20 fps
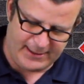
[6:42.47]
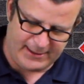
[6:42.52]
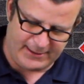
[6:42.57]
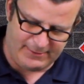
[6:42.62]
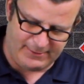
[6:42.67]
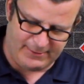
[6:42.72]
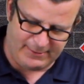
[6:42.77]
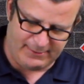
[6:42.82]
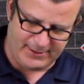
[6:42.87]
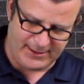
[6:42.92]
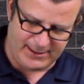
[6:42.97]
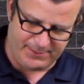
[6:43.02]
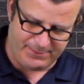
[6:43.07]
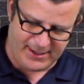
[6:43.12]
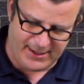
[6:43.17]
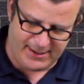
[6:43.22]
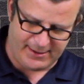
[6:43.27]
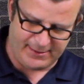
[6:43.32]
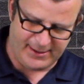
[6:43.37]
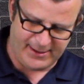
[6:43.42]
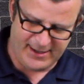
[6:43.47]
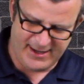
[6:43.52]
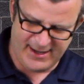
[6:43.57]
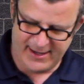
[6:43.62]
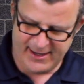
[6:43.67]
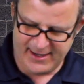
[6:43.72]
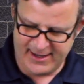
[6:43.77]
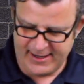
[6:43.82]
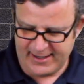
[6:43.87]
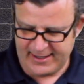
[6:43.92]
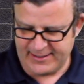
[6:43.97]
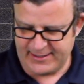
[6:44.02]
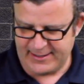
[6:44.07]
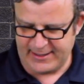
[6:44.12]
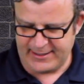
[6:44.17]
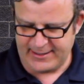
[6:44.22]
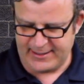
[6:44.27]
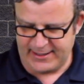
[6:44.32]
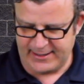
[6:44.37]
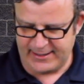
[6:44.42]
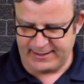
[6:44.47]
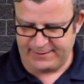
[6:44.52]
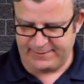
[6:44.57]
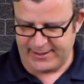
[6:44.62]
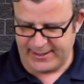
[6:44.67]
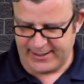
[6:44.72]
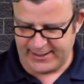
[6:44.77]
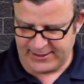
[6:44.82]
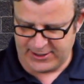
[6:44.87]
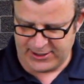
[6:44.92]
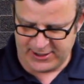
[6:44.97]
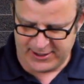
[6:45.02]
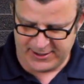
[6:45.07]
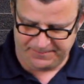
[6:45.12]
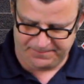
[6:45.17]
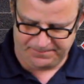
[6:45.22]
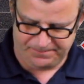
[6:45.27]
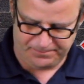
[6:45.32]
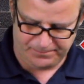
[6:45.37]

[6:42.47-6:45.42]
This one was about a 16th of an inch,